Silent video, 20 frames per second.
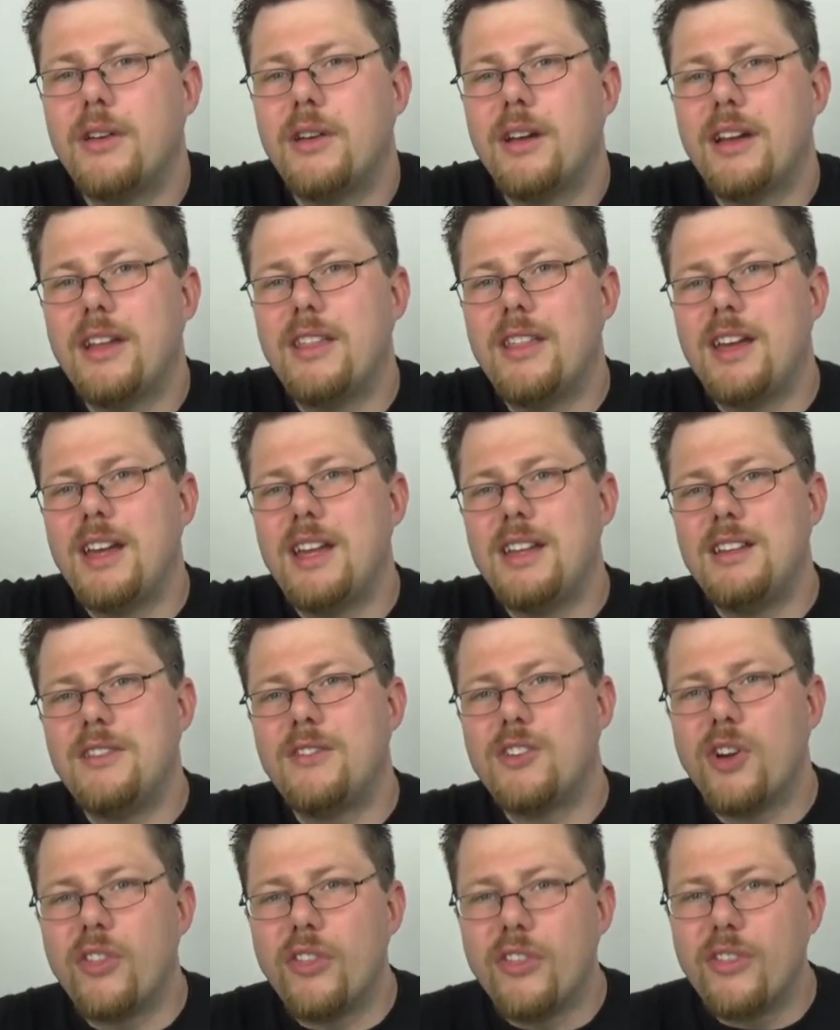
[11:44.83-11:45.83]
and then you've
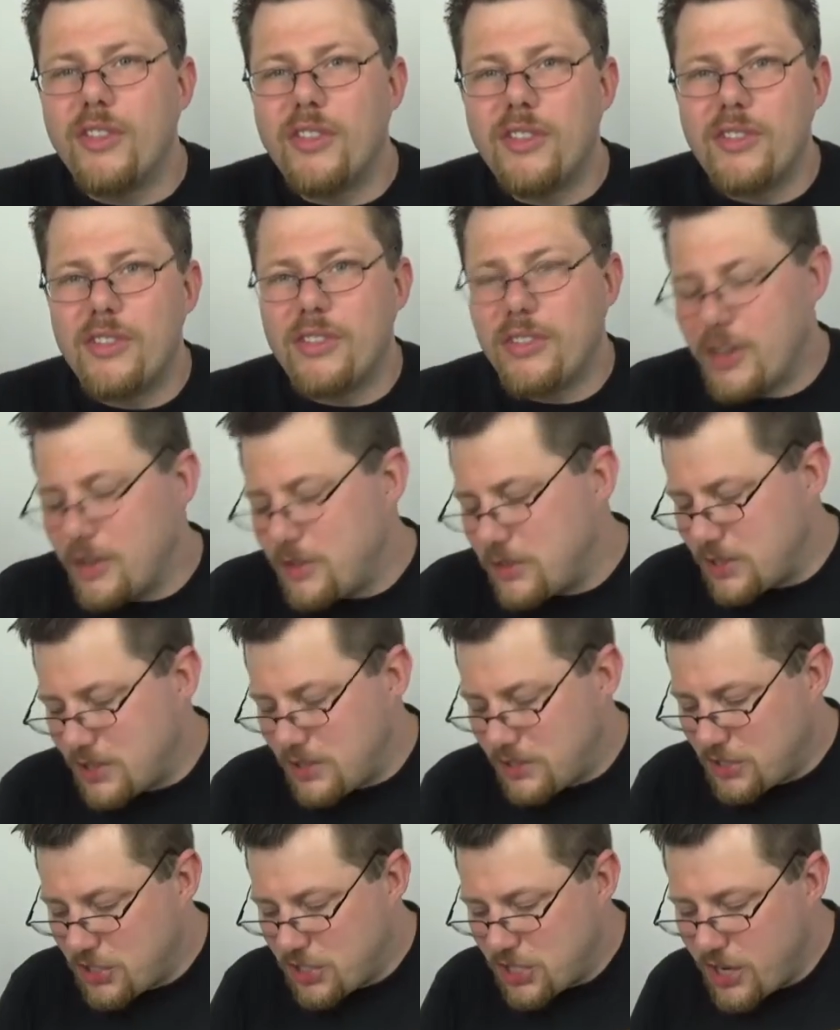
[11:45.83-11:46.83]
got those
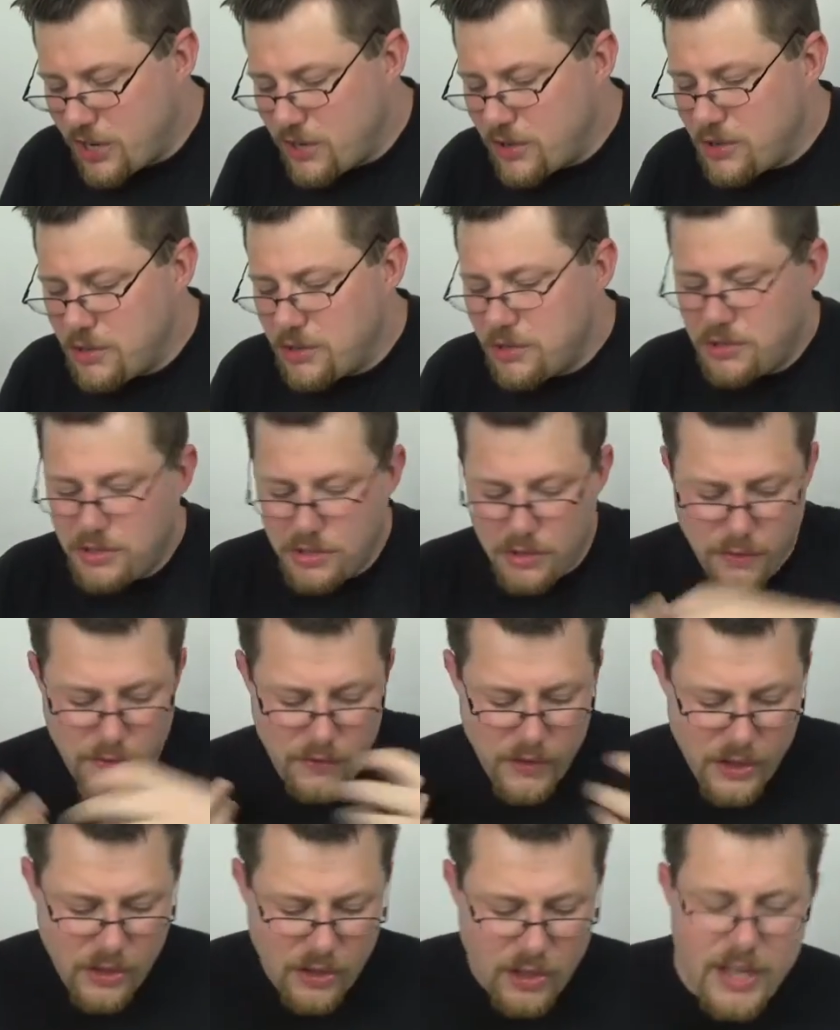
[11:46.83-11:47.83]
shows you
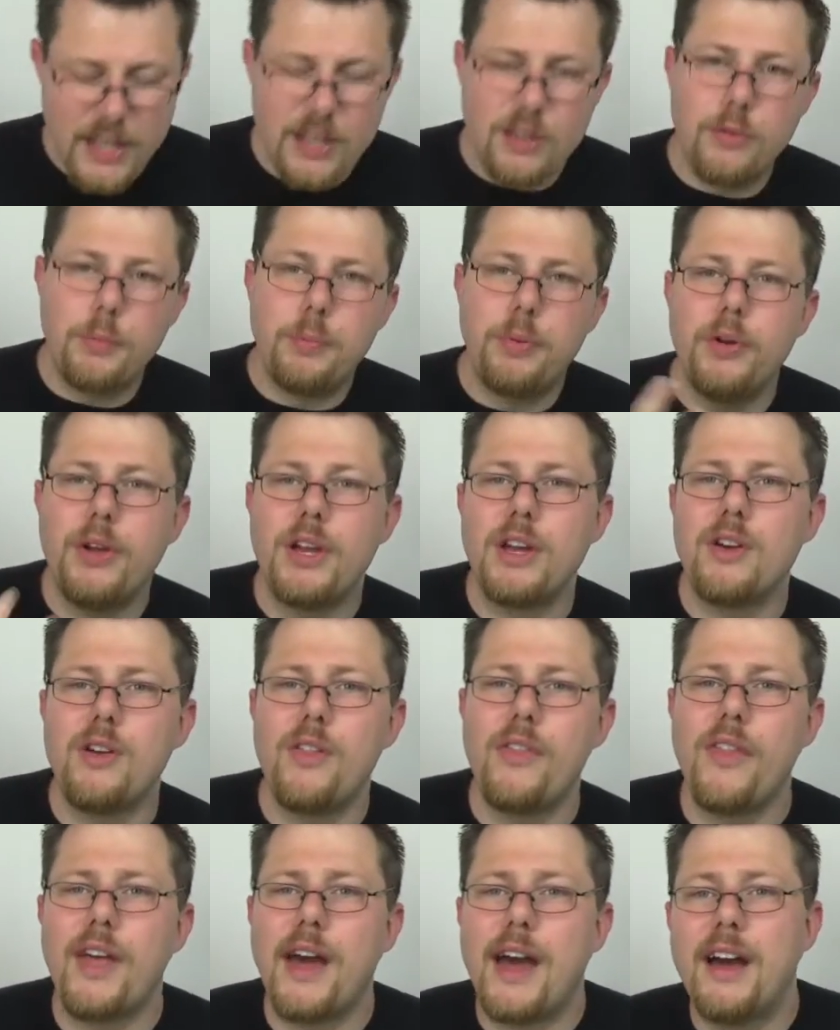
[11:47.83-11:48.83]
feel like you're putting
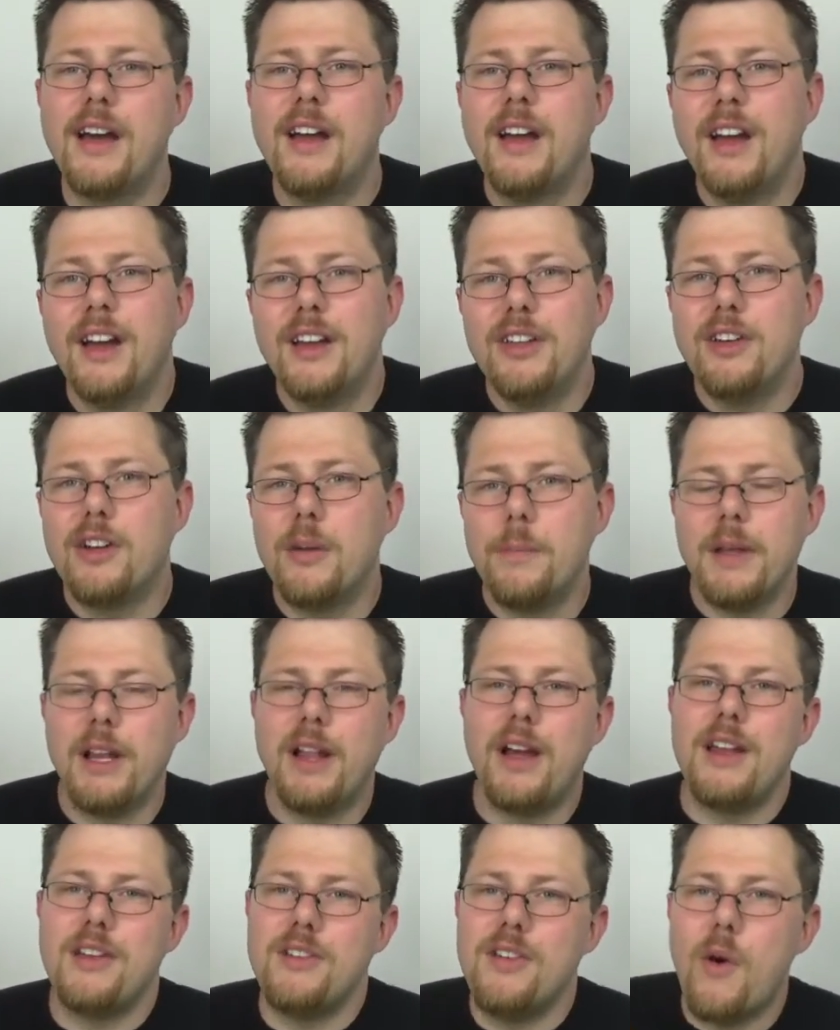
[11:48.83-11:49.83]
on that you can be
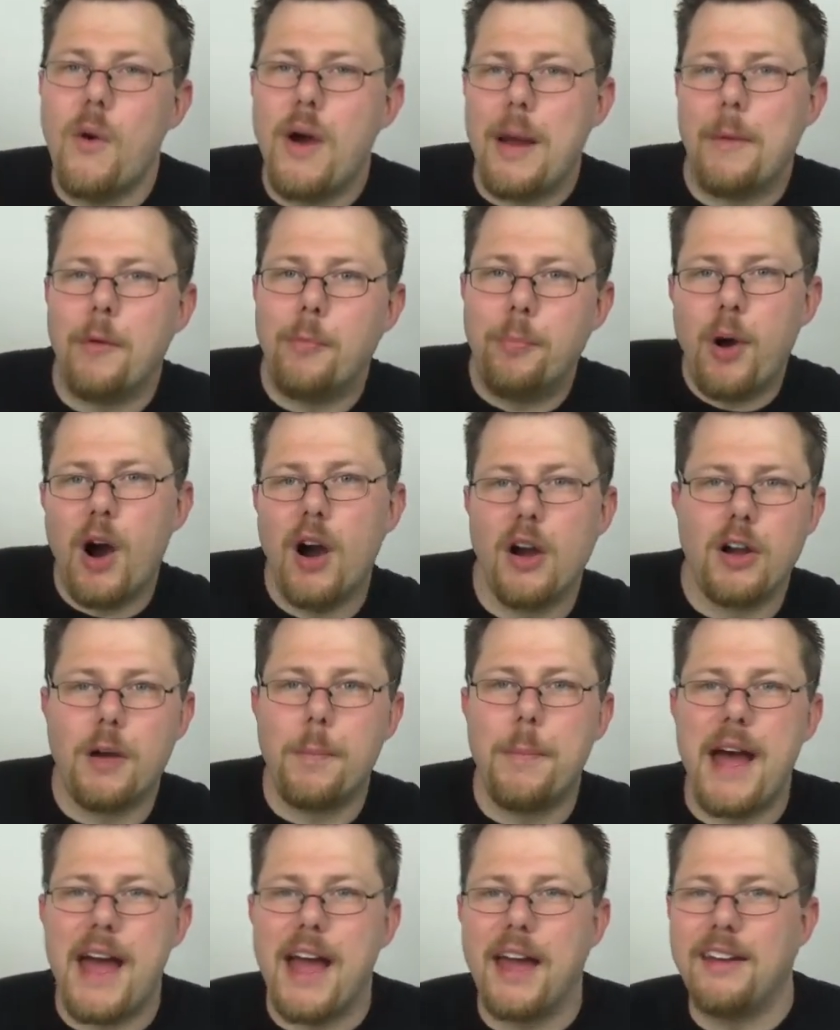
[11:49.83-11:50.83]
like no i'm a punk
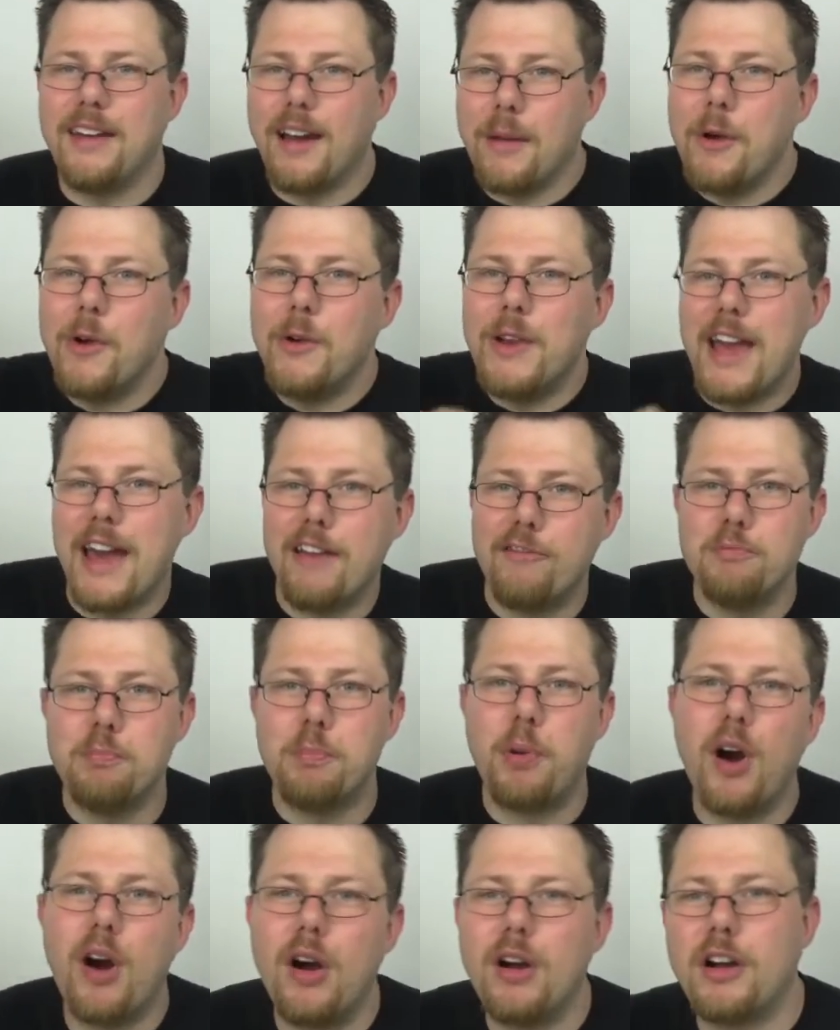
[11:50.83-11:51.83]
band i'm only having
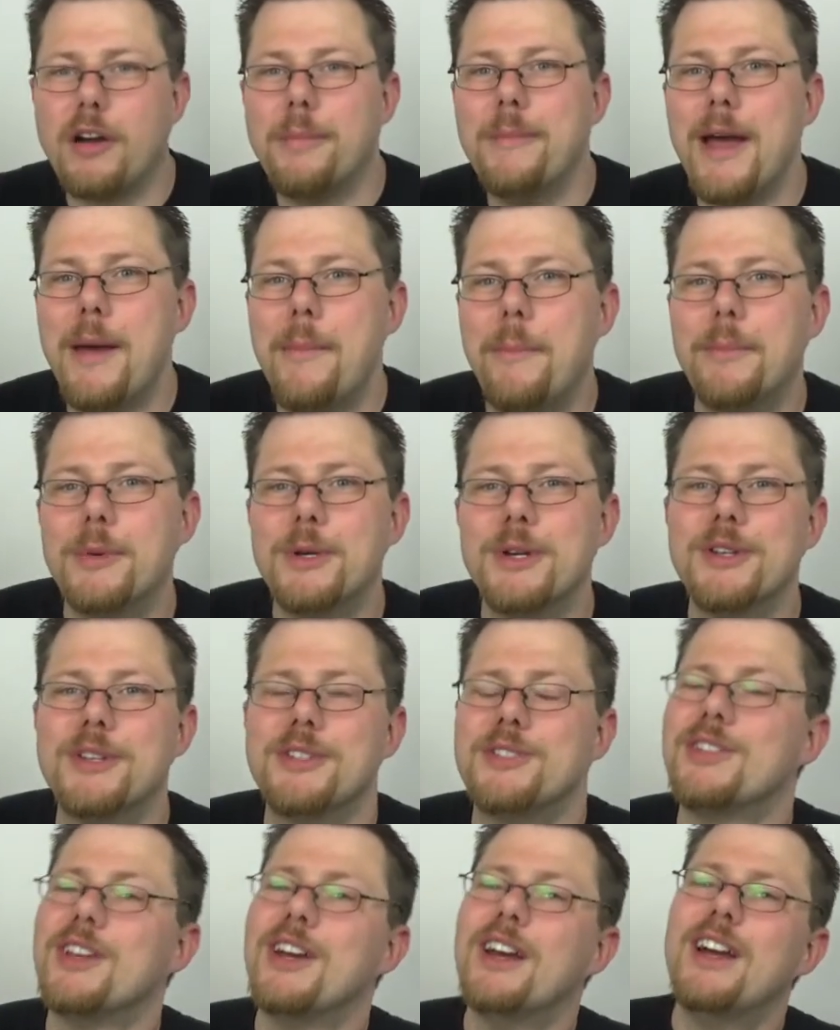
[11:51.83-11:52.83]
punk
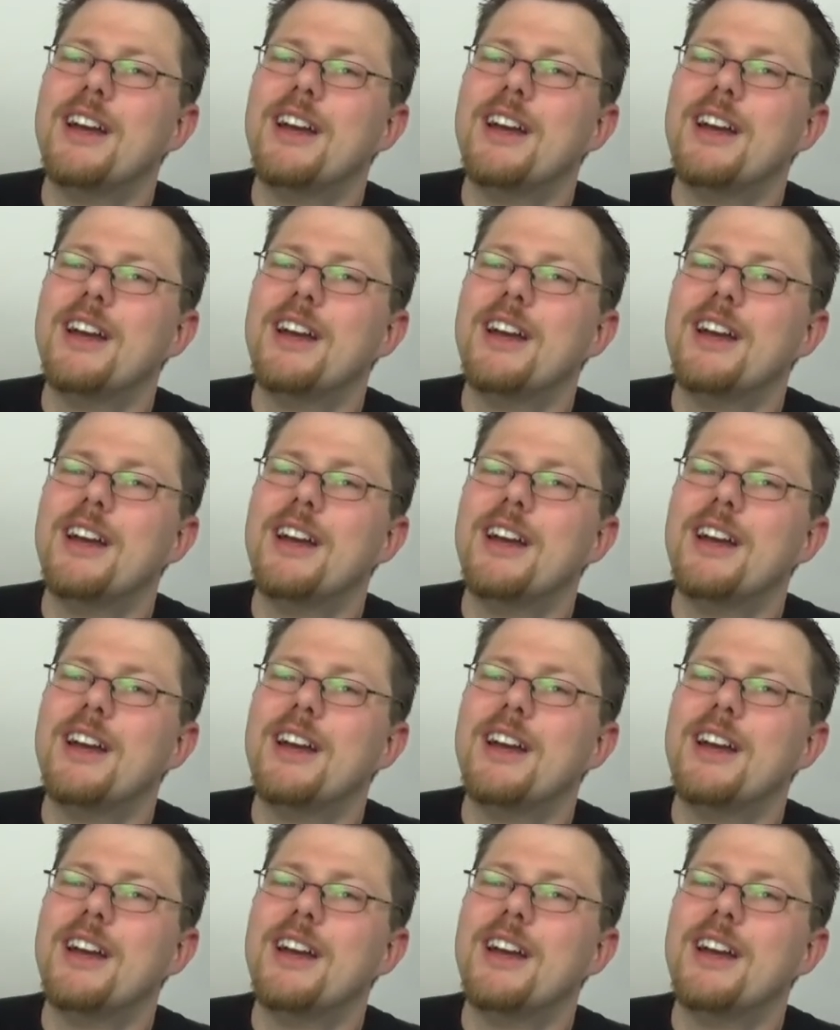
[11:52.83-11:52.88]
members